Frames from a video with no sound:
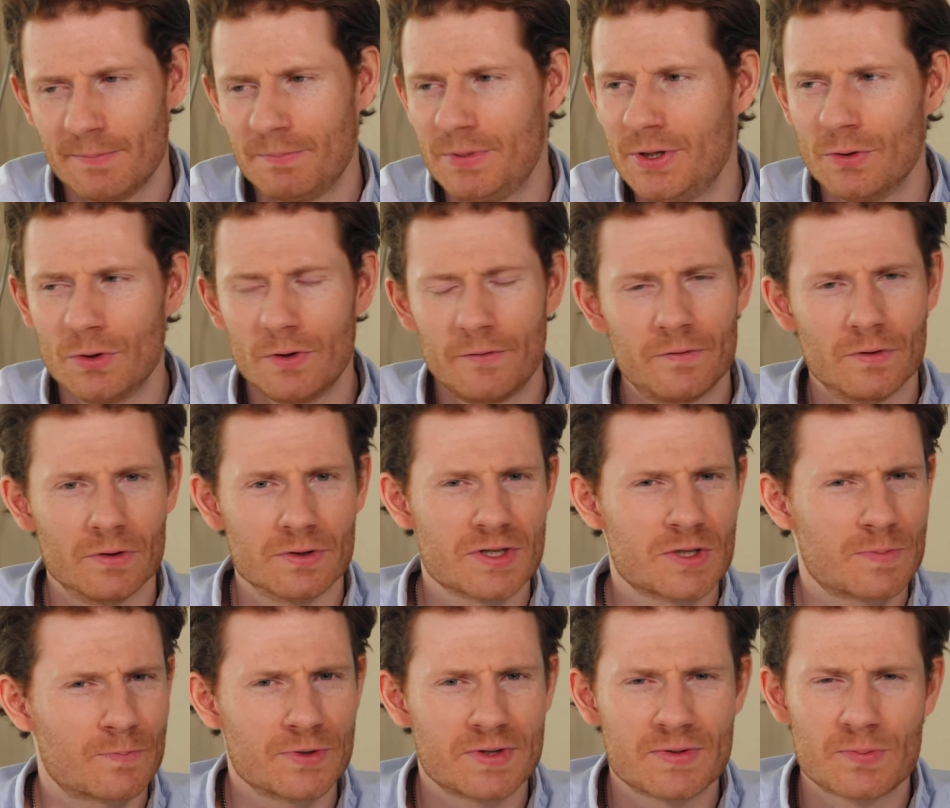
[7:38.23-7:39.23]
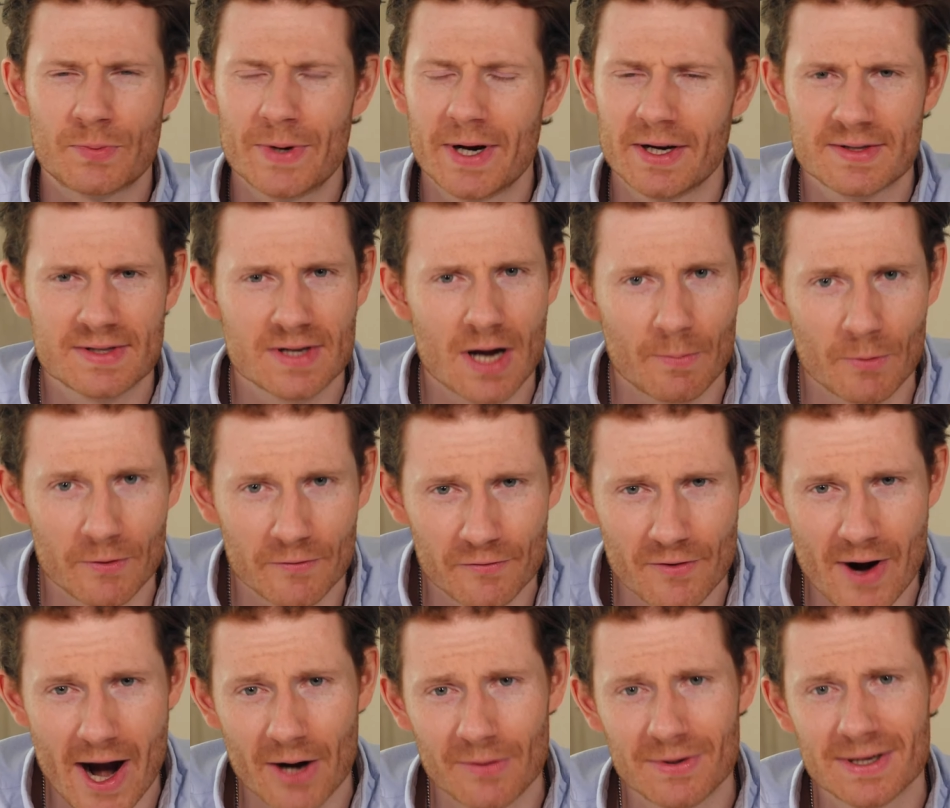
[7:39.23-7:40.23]
Beautiful spring summer
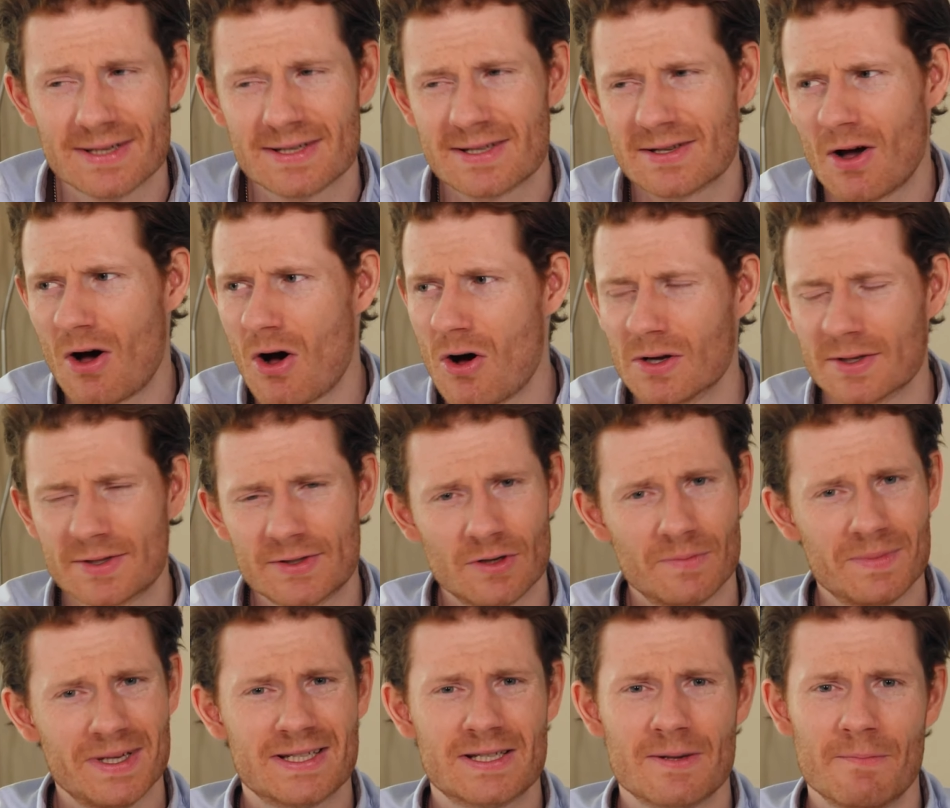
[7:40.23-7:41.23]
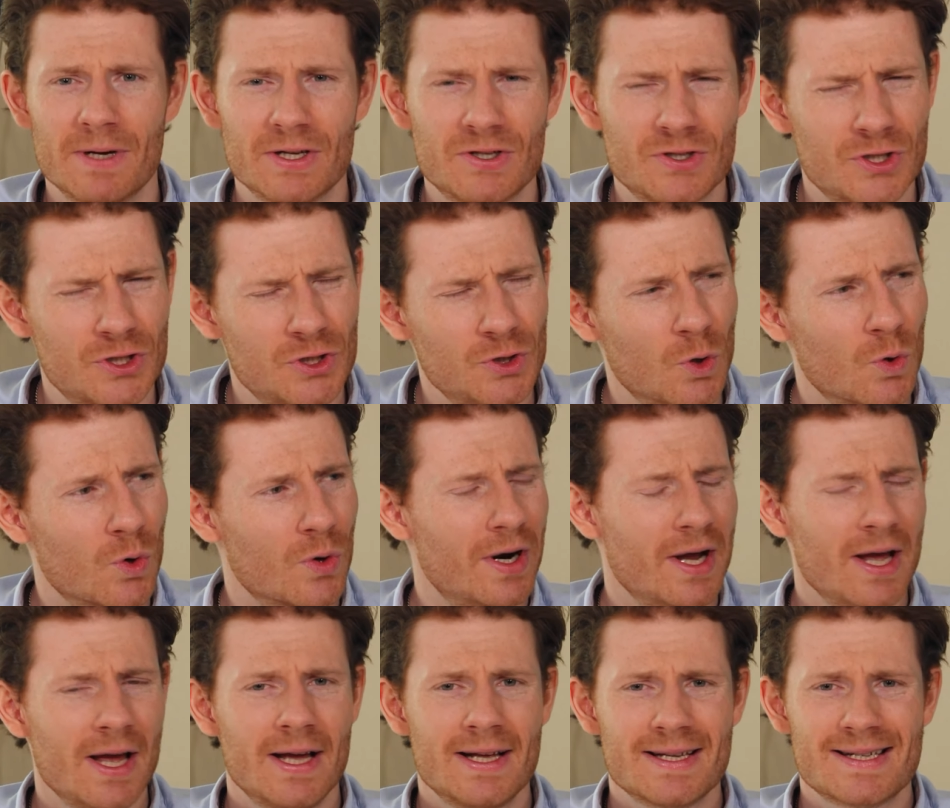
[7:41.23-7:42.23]
fragrance, awesome. It's a mature
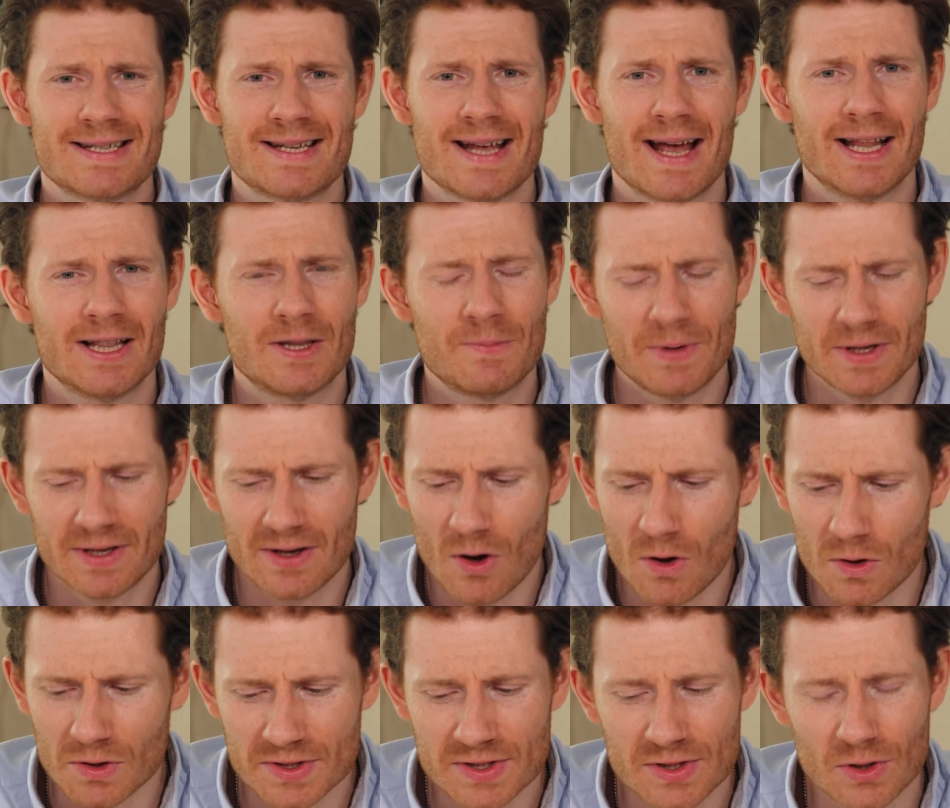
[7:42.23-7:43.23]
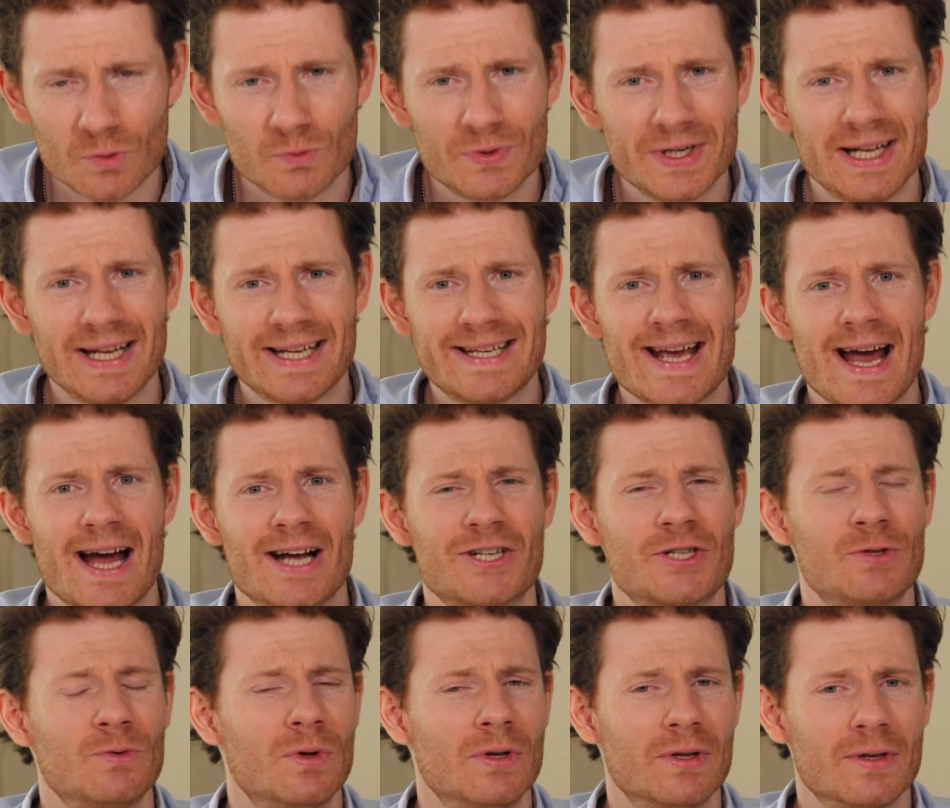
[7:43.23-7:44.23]
scent but also really
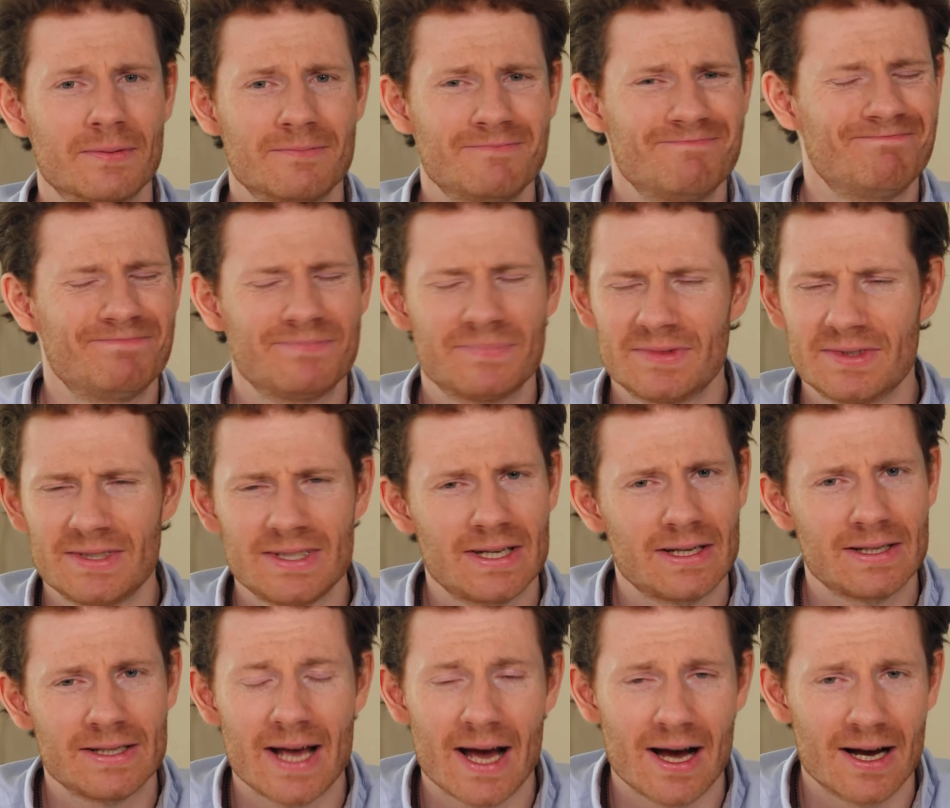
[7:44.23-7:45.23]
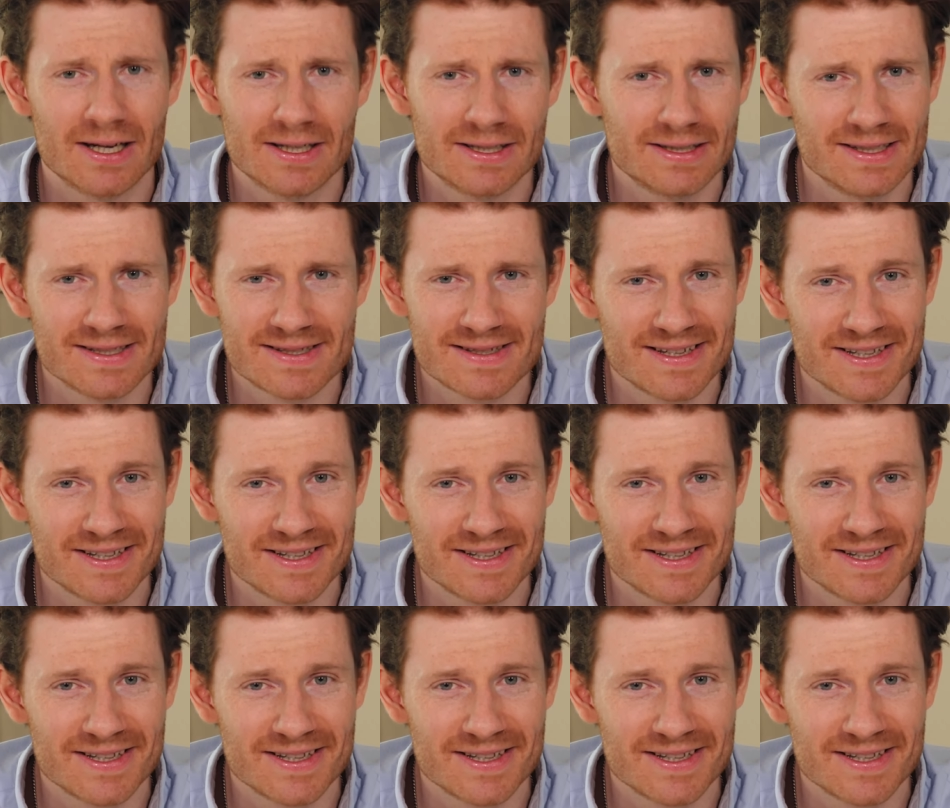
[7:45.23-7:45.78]
casual. Yeah, it's